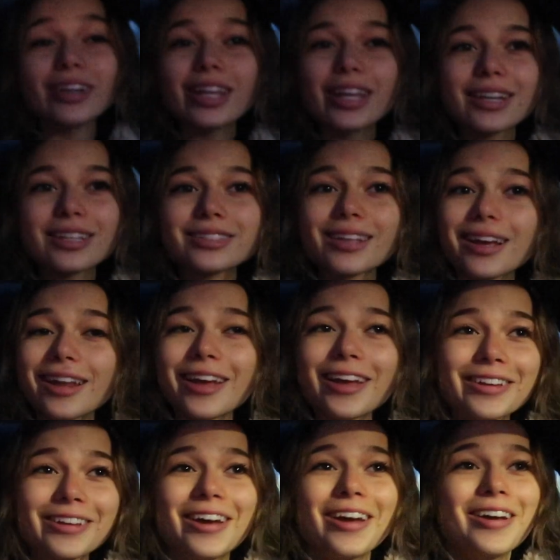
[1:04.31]
really
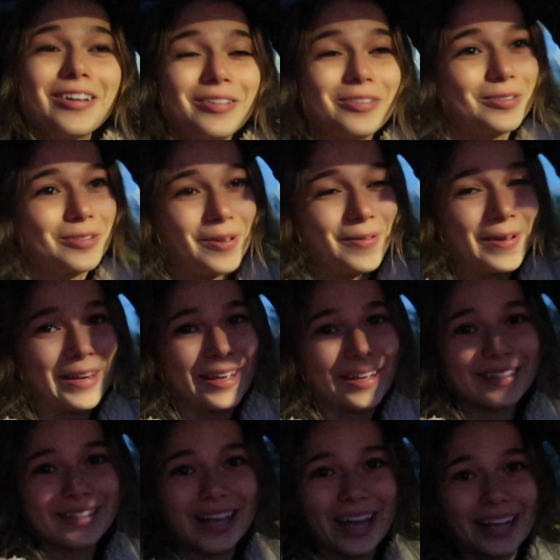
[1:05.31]
excited to get my
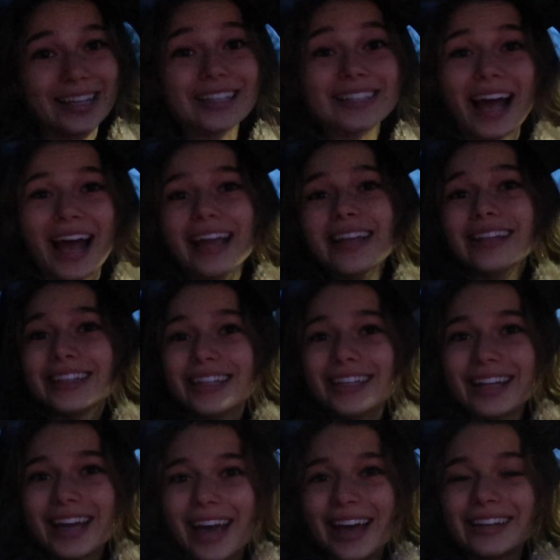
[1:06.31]
nails done because I
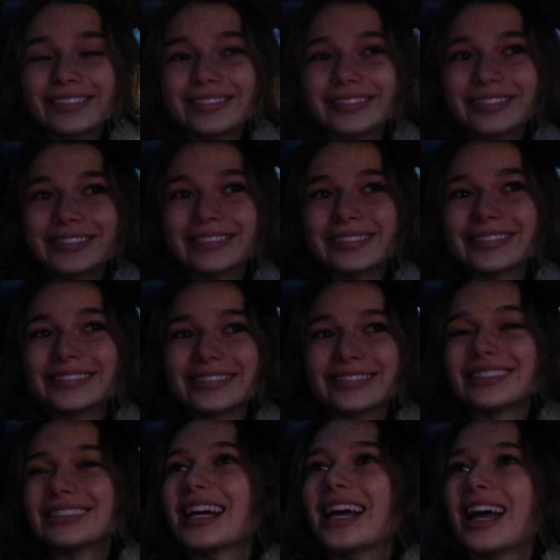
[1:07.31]
need it
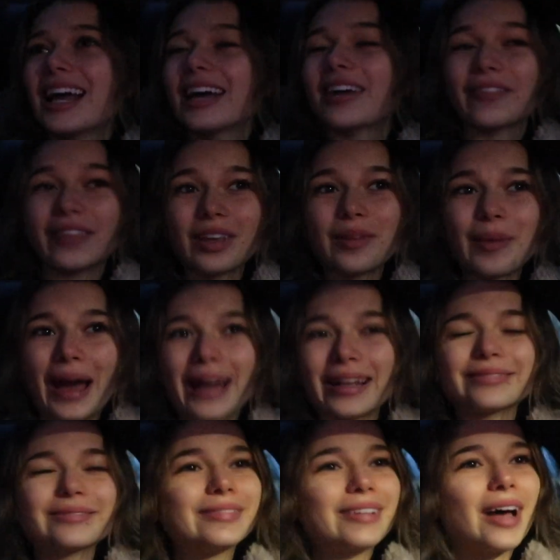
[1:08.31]
really bad.